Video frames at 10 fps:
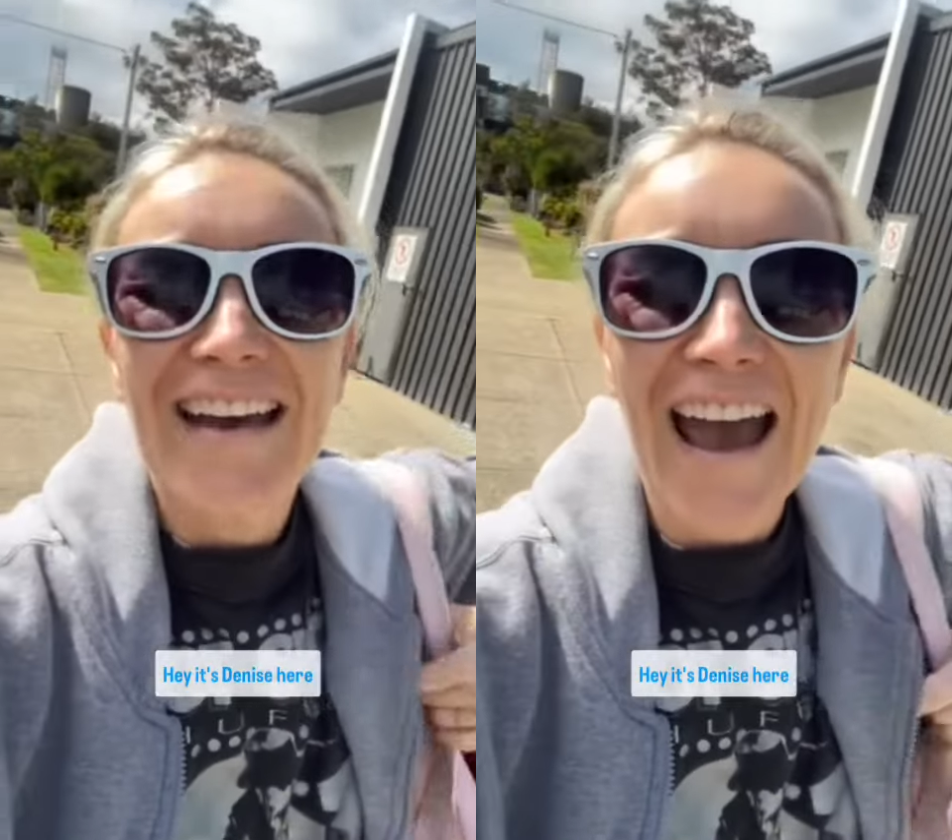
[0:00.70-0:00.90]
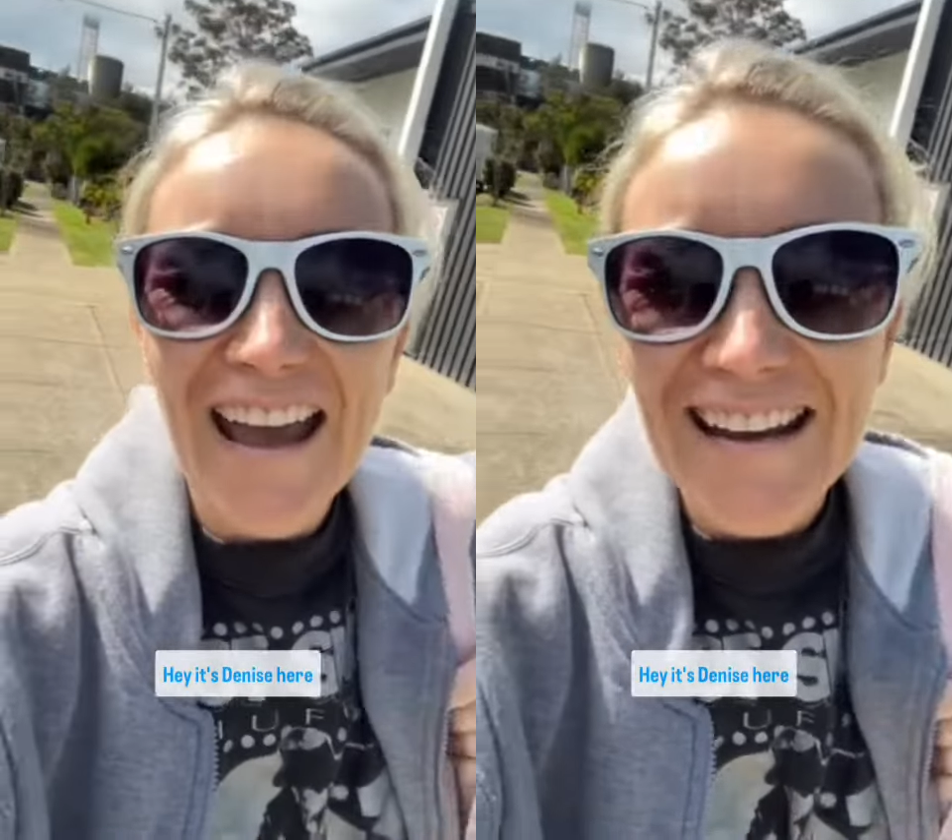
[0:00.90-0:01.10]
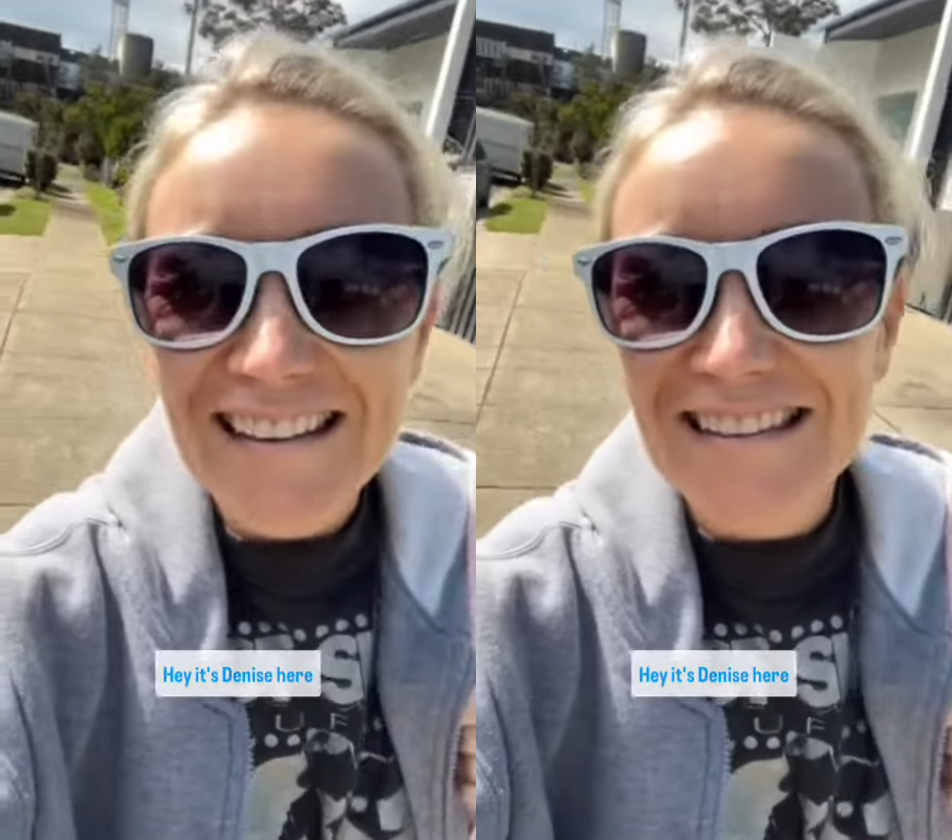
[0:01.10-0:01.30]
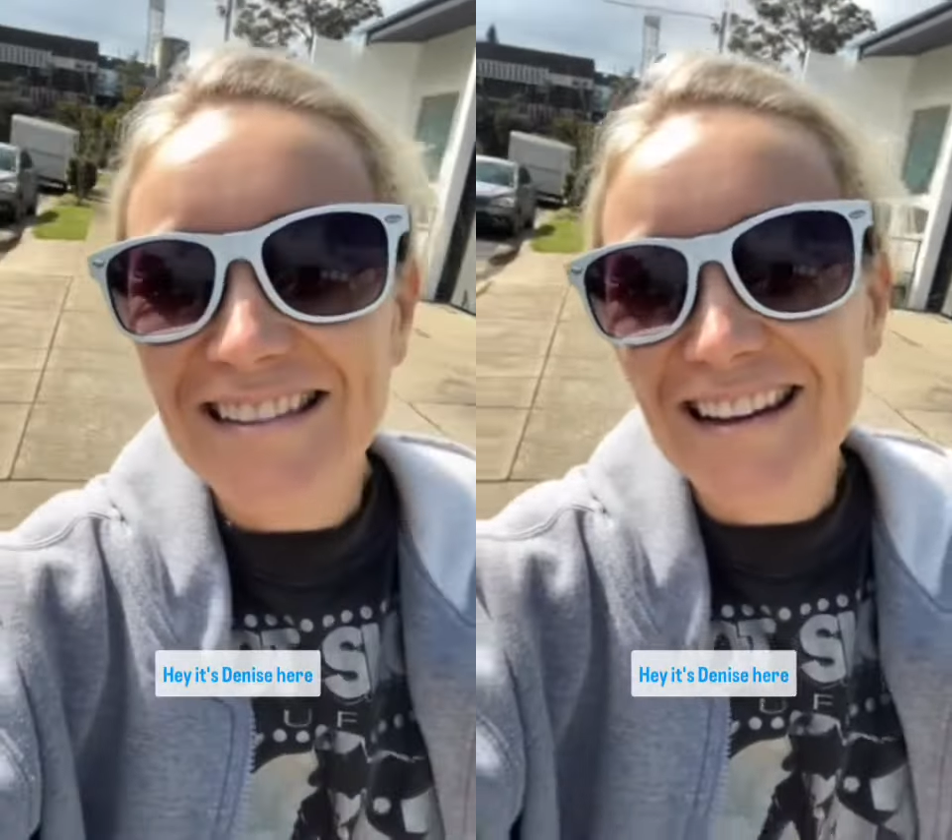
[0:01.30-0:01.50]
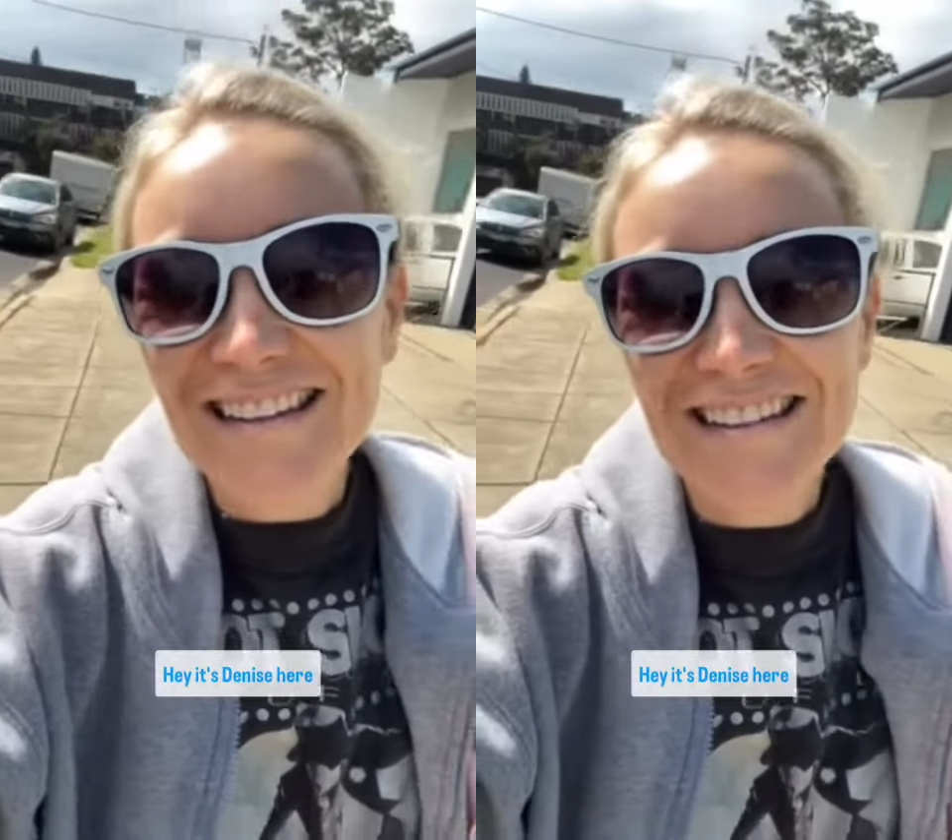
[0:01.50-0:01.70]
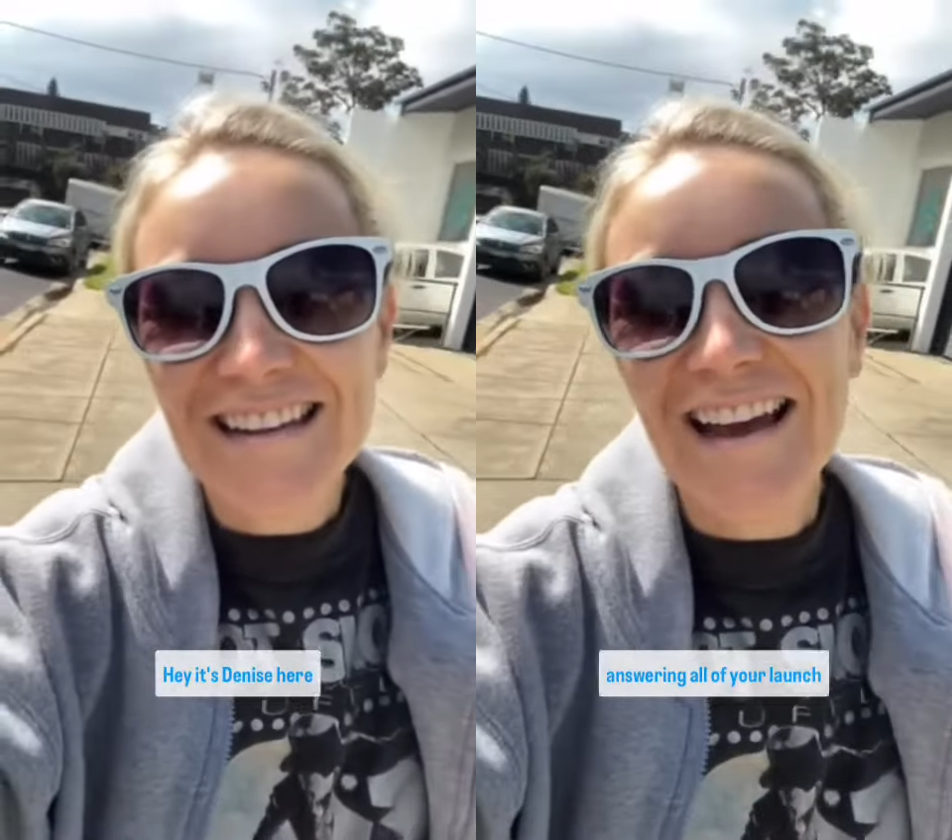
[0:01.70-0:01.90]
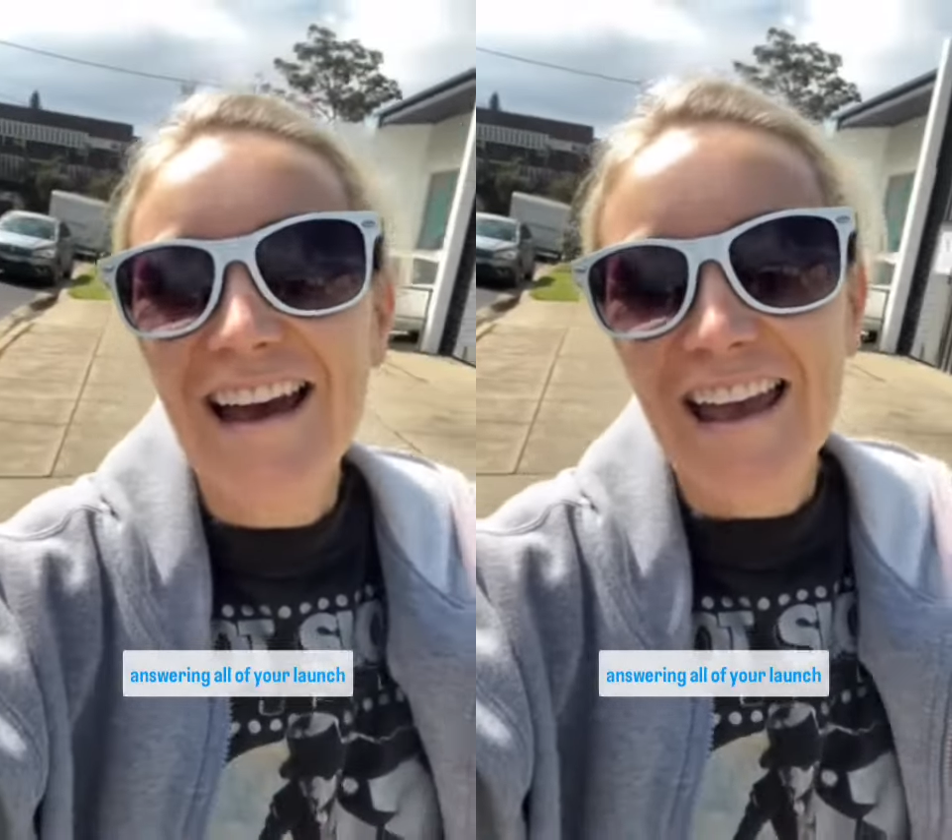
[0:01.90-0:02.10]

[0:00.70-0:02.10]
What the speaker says: Hey, it's Denise here,